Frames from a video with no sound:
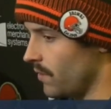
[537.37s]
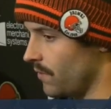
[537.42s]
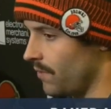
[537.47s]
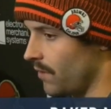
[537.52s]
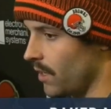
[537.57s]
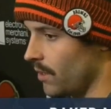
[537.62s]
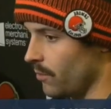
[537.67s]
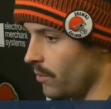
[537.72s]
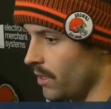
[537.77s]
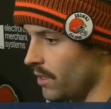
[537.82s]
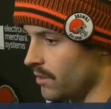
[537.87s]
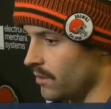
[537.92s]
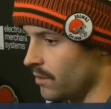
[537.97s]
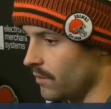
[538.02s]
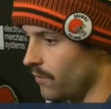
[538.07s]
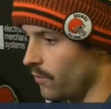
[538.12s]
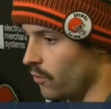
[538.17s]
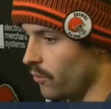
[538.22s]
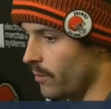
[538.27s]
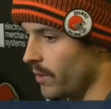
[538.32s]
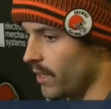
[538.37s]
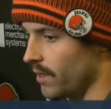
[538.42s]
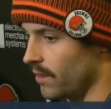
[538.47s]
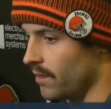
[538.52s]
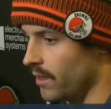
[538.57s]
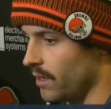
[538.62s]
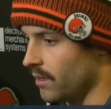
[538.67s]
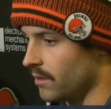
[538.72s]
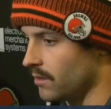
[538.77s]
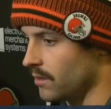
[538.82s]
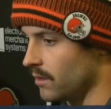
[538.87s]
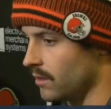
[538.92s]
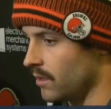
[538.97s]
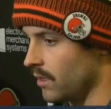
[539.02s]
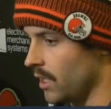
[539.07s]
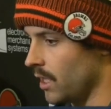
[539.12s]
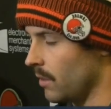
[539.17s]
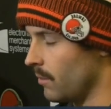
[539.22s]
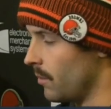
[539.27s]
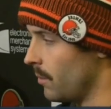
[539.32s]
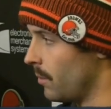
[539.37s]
find ways to format things to get him the